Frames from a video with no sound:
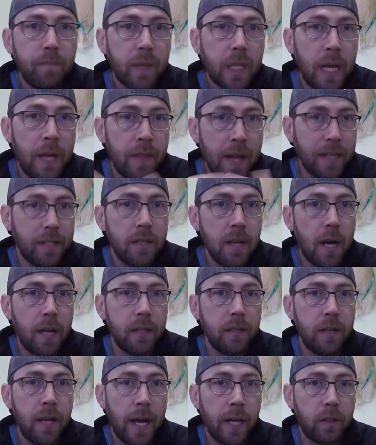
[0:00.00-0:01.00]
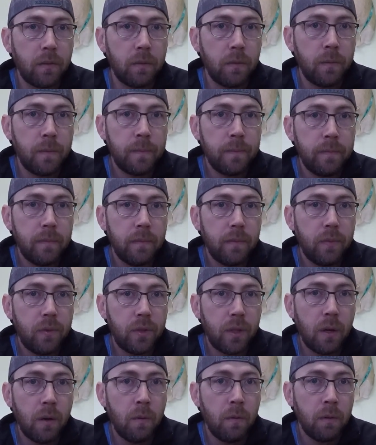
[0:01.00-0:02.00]
and that's not as natural.
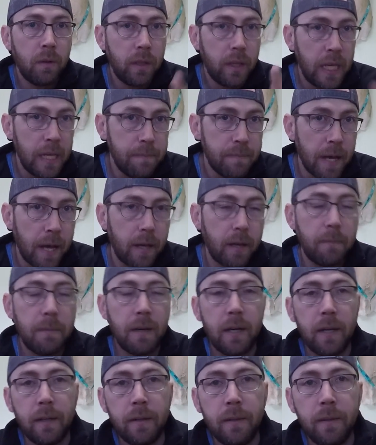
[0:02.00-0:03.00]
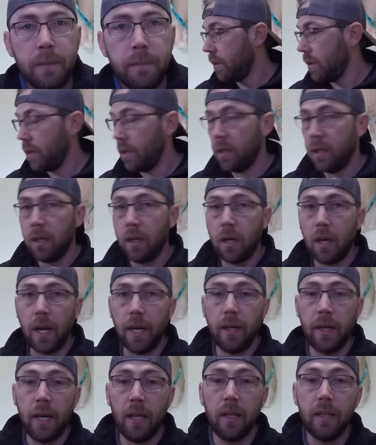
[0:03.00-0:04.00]
So keep that in mind. All
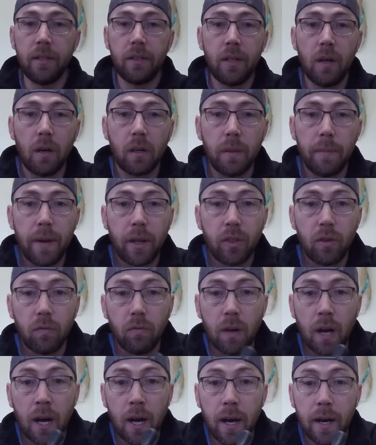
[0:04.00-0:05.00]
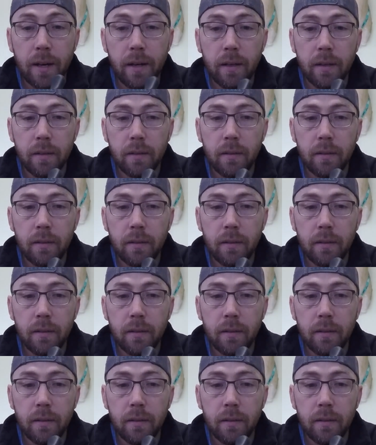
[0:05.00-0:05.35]
right, now let's talk about the rod.